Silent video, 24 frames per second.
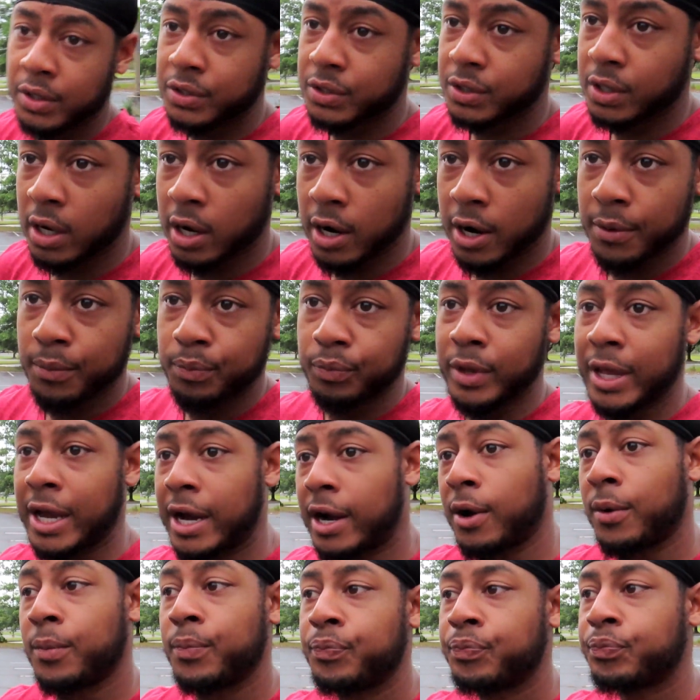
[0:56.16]
this car.
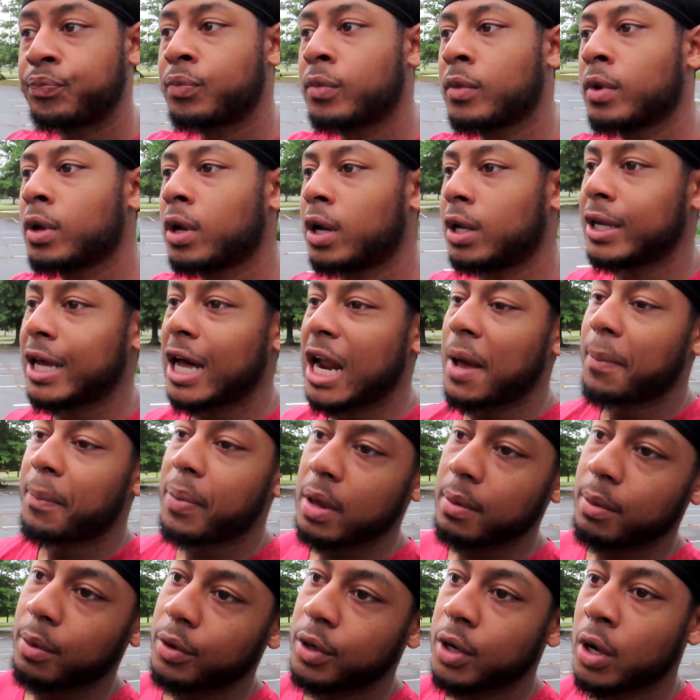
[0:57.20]
Now, a lot of
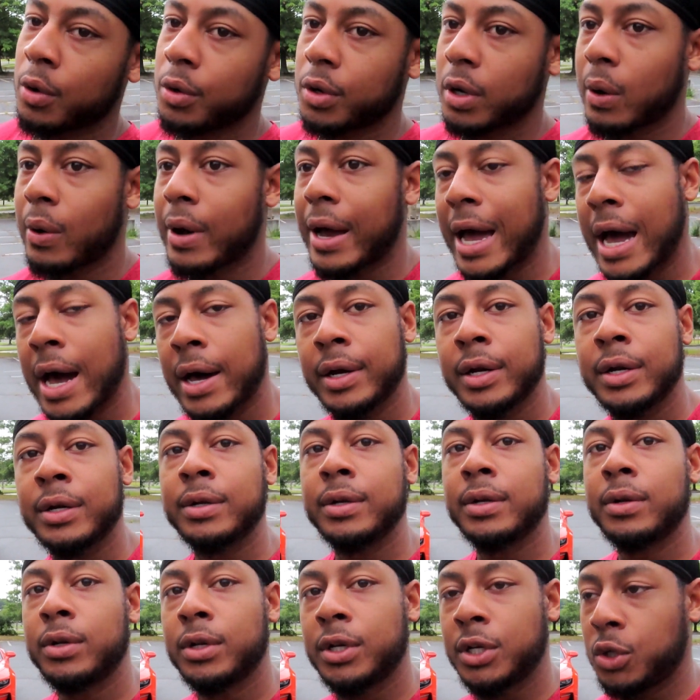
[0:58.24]
people don't know how
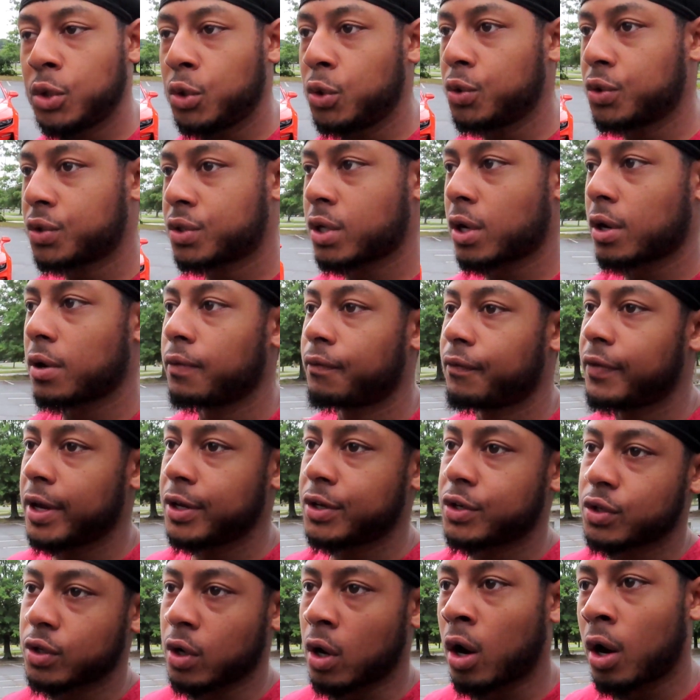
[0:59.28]
to use certain
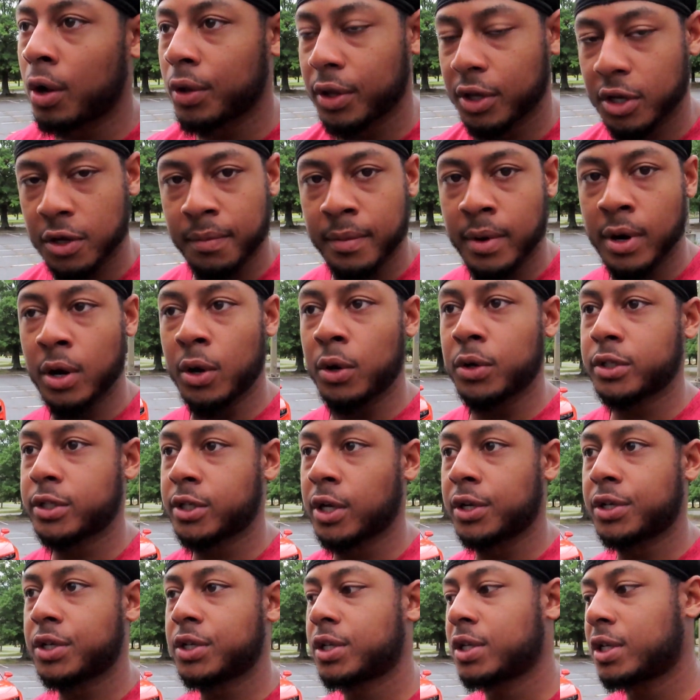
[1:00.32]
features on the Camaro,
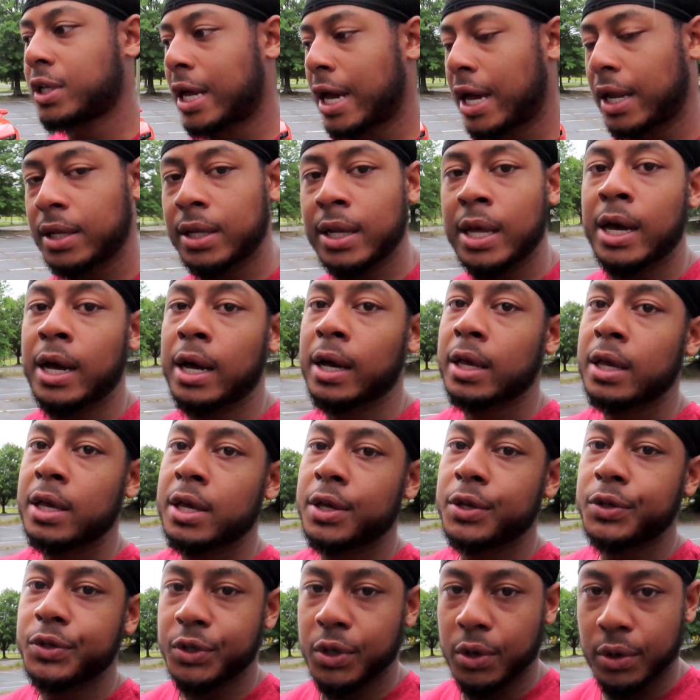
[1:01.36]
such as line lock,
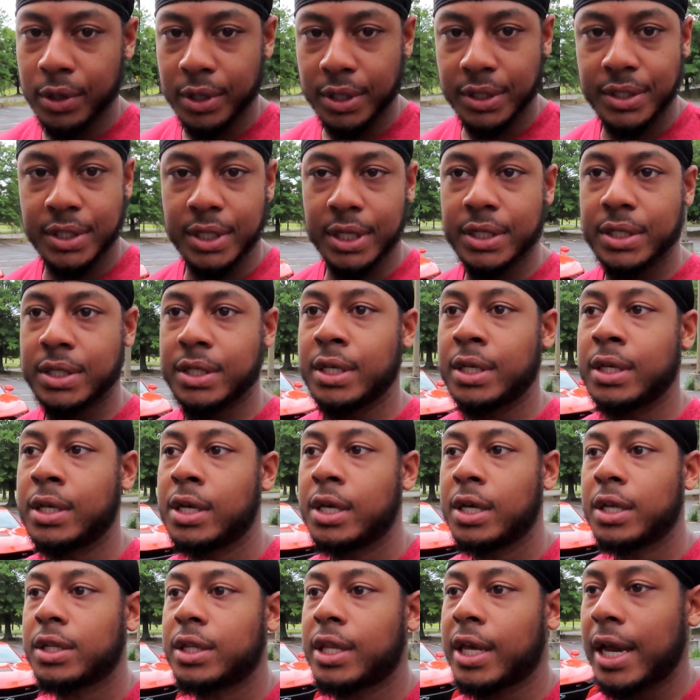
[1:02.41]
0 to 60,
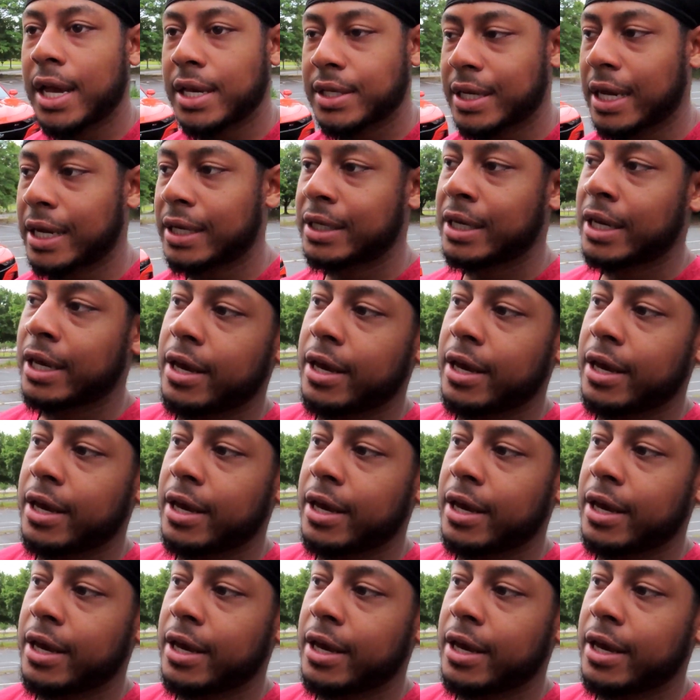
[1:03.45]
things like